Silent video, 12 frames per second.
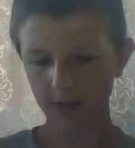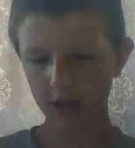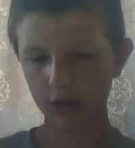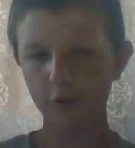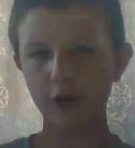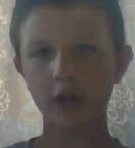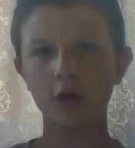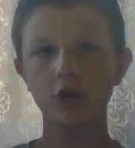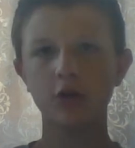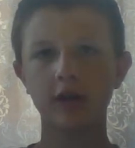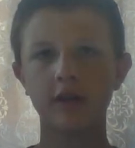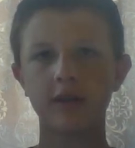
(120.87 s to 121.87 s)
In the video,
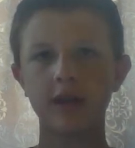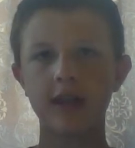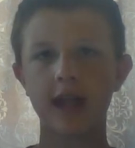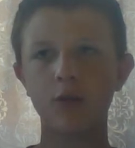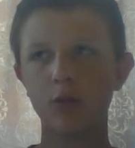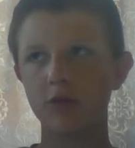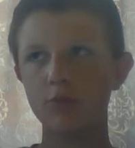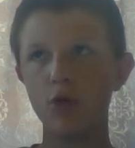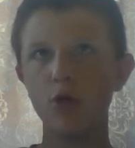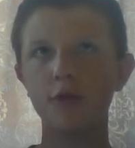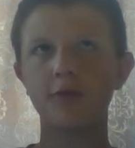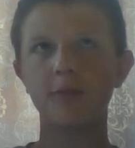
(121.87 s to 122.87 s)
you can see that it was
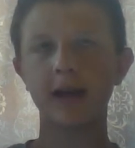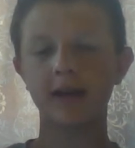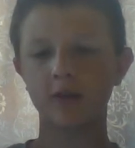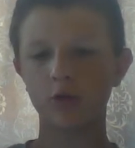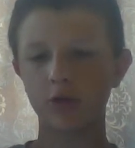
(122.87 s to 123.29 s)
moved because